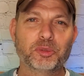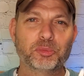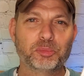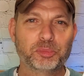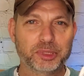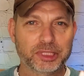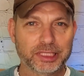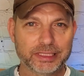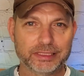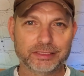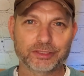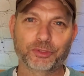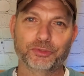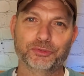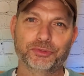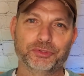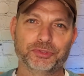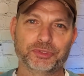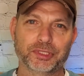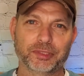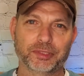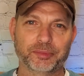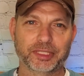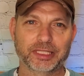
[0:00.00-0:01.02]
Please go do
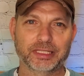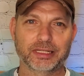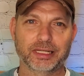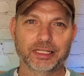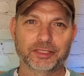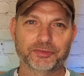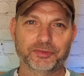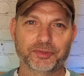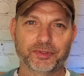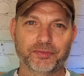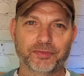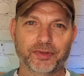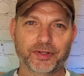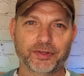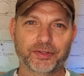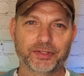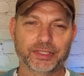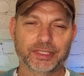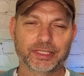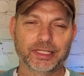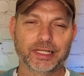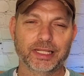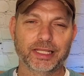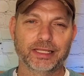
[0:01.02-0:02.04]
something nice for a veteran
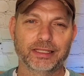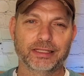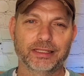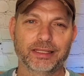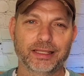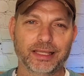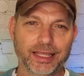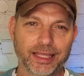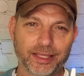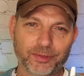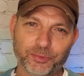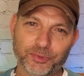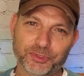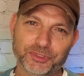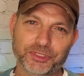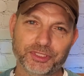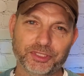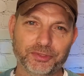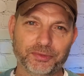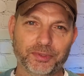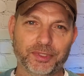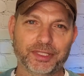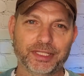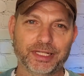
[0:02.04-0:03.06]
today, and we'll see
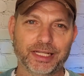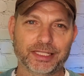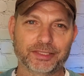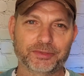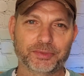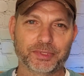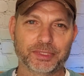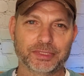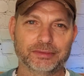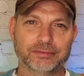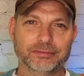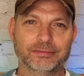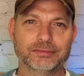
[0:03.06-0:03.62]
you on the next one.